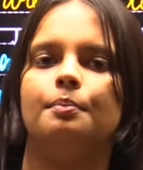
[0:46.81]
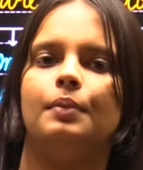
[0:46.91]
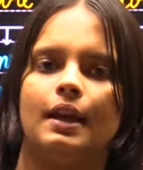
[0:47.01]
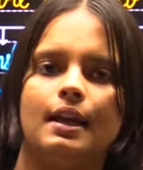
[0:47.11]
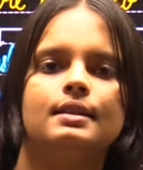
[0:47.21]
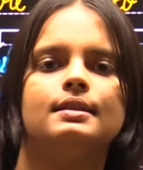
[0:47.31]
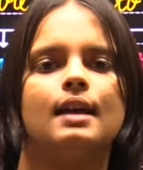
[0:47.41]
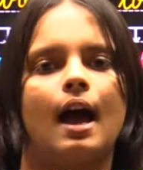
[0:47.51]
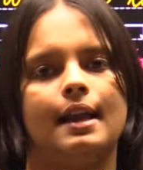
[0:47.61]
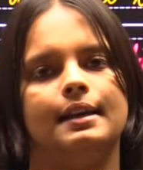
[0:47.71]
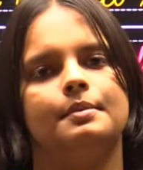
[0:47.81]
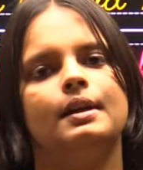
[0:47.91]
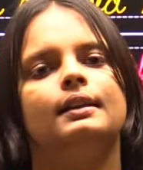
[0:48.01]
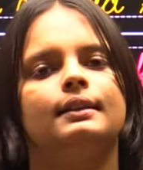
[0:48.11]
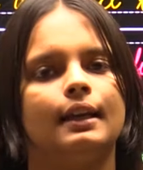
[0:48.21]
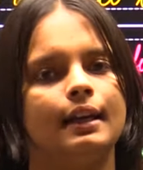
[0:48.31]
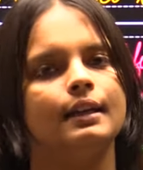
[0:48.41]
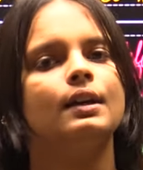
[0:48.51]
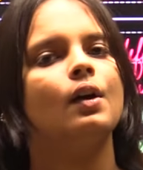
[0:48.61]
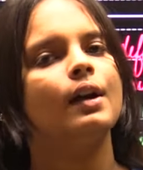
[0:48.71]
place, animal,
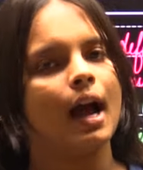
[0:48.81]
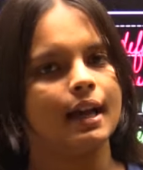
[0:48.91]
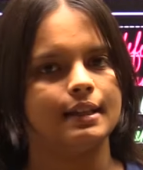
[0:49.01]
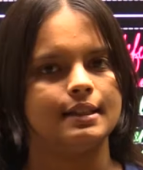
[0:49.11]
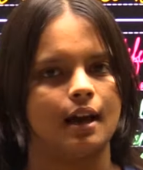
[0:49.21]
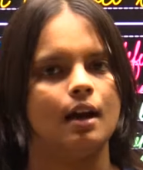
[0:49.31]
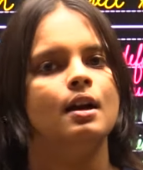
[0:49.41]
thing or idea.